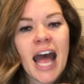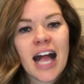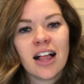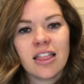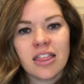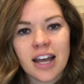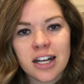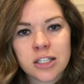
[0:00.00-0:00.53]

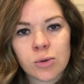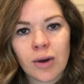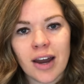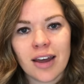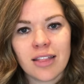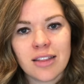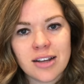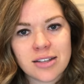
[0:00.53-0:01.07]
And that's
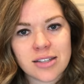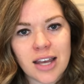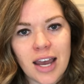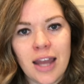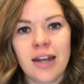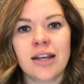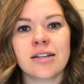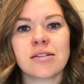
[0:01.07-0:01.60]
why this
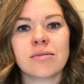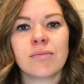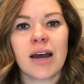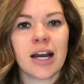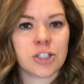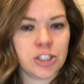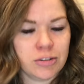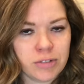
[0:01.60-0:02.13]
end is
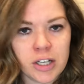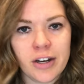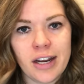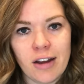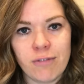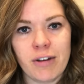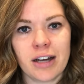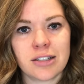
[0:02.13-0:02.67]
actually very
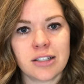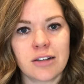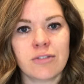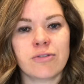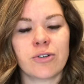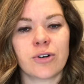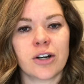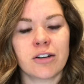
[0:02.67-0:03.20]
effective
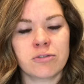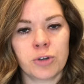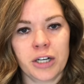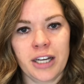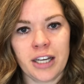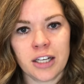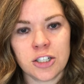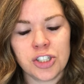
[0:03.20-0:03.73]
for
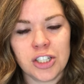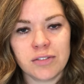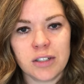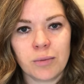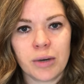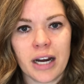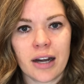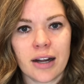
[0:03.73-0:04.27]
avoiding and
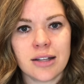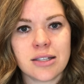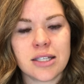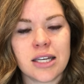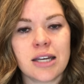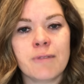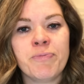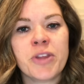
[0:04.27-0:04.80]
achieving
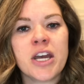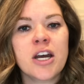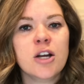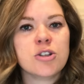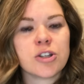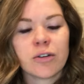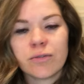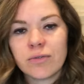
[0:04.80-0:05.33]
pregnancy.
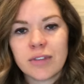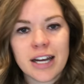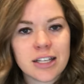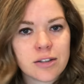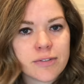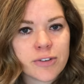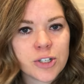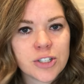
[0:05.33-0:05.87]
So
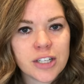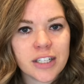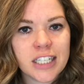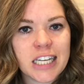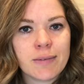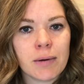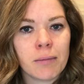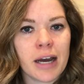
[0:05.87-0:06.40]
that's the first thing to
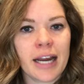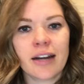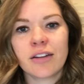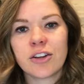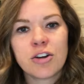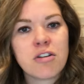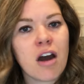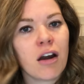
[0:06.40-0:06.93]
keep in
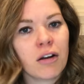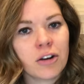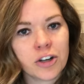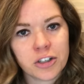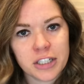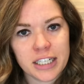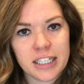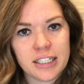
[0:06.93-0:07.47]
mind. They're not all
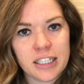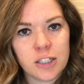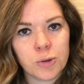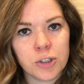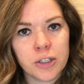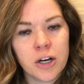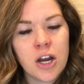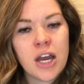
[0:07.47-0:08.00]
created
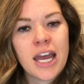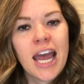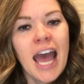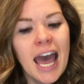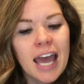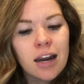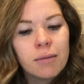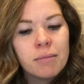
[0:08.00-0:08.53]
equal.
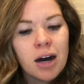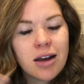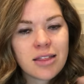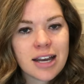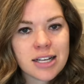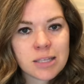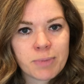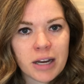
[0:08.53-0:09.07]
And among
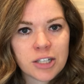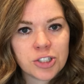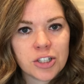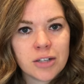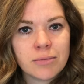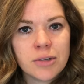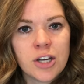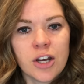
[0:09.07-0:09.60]
that
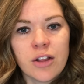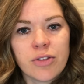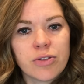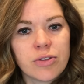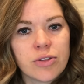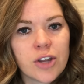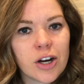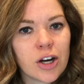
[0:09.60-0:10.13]
spectrum,
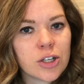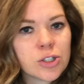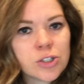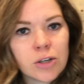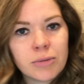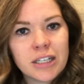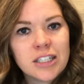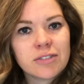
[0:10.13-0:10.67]
there are
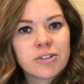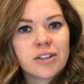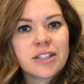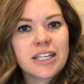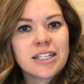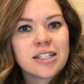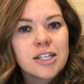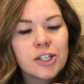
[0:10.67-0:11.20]
so many different
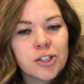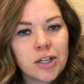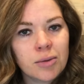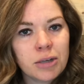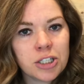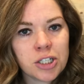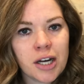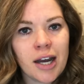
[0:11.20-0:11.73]
things that could
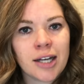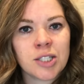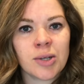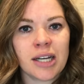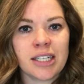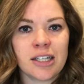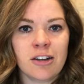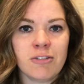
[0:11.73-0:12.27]
be tracked to
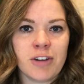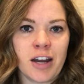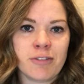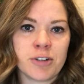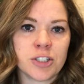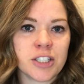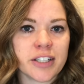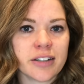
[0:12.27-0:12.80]
identify
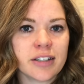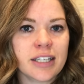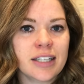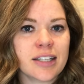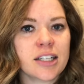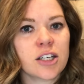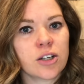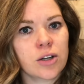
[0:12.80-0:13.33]
fertility
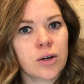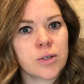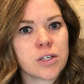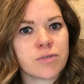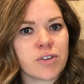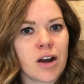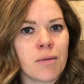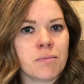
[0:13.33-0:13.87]
that it
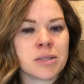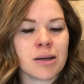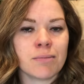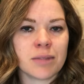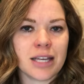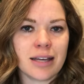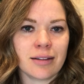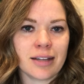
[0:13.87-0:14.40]
goes from
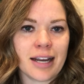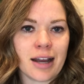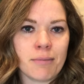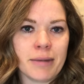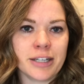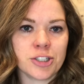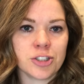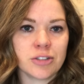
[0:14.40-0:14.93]
something like I
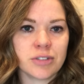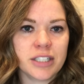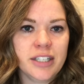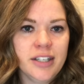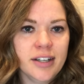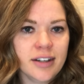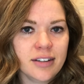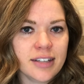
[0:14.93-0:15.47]
mentioned over
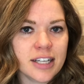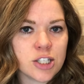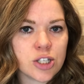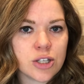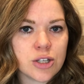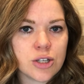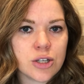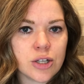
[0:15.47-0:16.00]
here
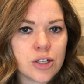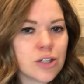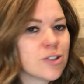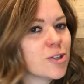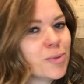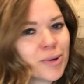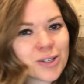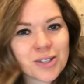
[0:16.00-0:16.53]
that's
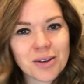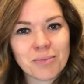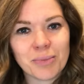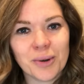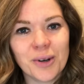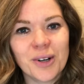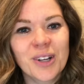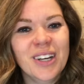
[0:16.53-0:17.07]
super
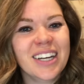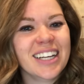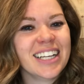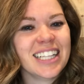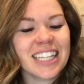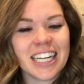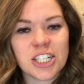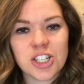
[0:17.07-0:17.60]
simple,
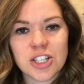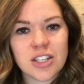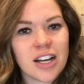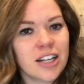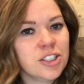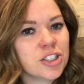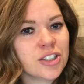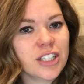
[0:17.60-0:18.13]
like just
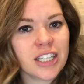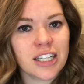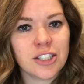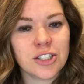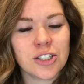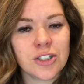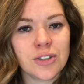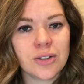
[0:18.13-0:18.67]
entering
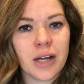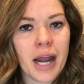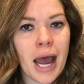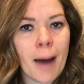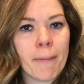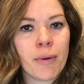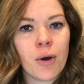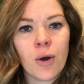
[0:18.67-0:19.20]
into an
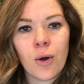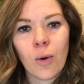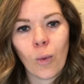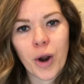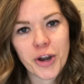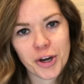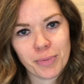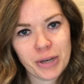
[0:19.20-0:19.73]
app
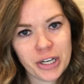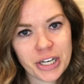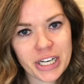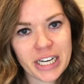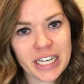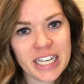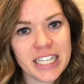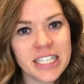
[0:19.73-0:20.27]
when your
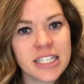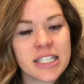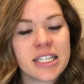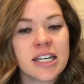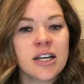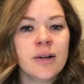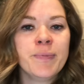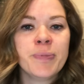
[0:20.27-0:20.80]
period
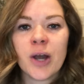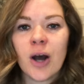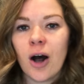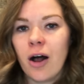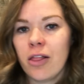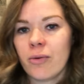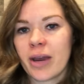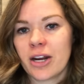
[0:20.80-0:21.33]
is,
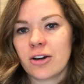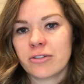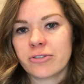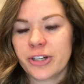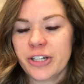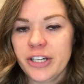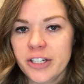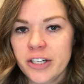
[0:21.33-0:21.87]
all the way to
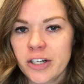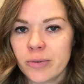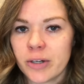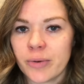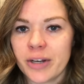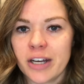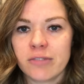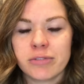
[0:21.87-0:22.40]
over here
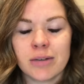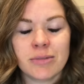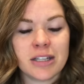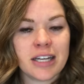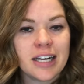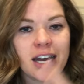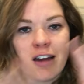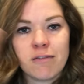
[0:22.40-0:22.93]
where we have women
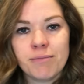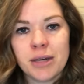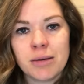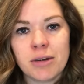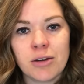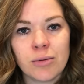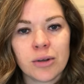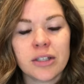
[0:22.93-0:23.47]
that have
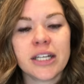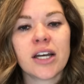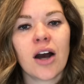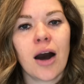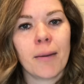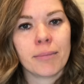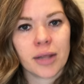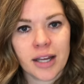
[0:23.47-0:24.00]
maybe really
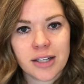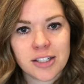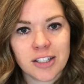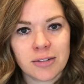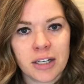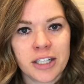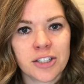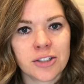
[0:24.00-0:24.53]
complex
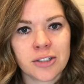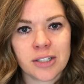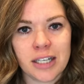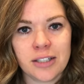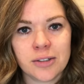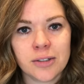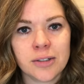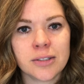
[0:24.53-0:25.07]
irregular
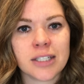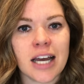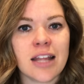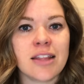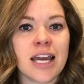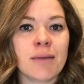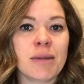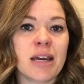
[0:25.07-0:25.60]
cycles
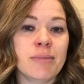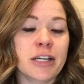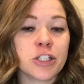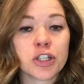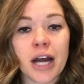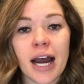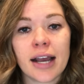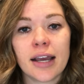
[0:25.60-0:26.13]
and they may be
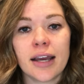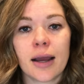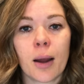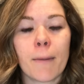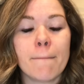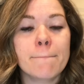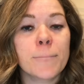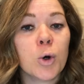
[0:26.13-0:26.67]

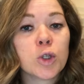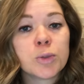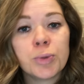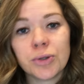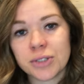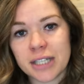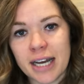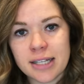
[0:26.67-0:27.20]
tracking
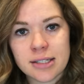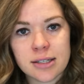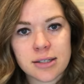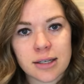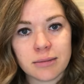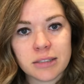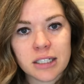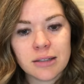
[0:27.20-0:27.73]
multiple signs and
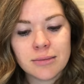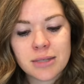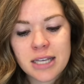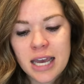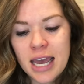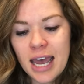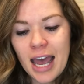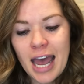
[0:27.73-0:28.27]
symptoms
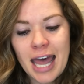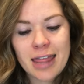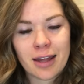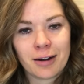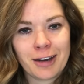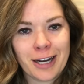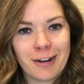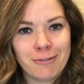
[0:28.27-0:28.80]
and
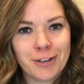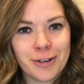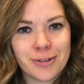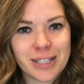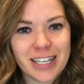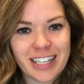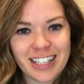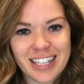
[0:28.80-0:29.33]
then kind of
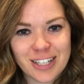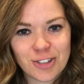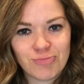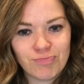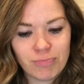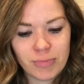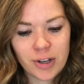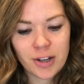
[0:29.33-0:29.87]
using this
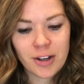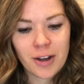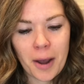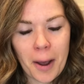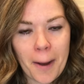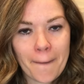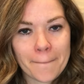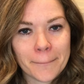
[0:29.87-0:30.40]

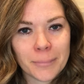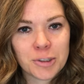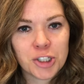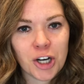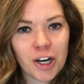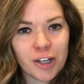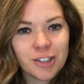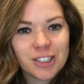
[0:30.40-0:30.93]
um,
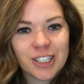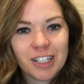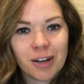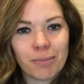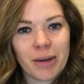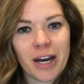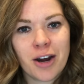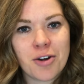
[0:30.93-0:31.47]
chart to
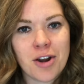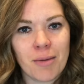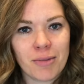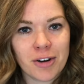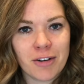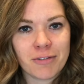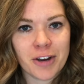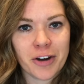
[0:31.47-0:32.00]
compare a
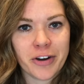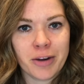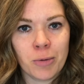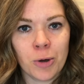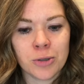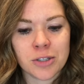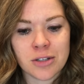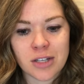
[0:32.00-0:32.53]
number of
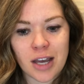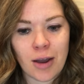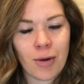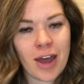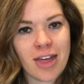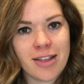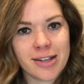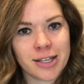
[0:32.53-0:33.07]
variables and say,
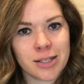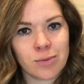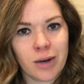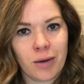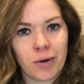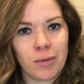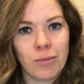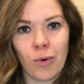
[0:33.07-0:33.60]
okay, this is
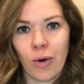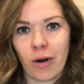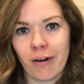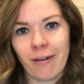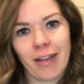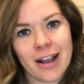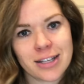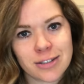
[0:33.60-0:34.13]
when we're more
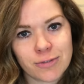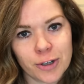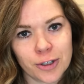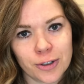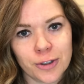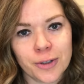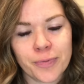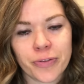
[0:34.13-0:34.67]
or less
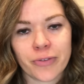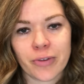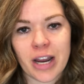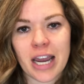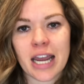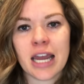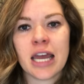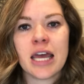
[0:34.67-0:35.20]
fertile,
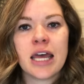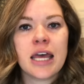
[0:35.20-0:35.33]
right?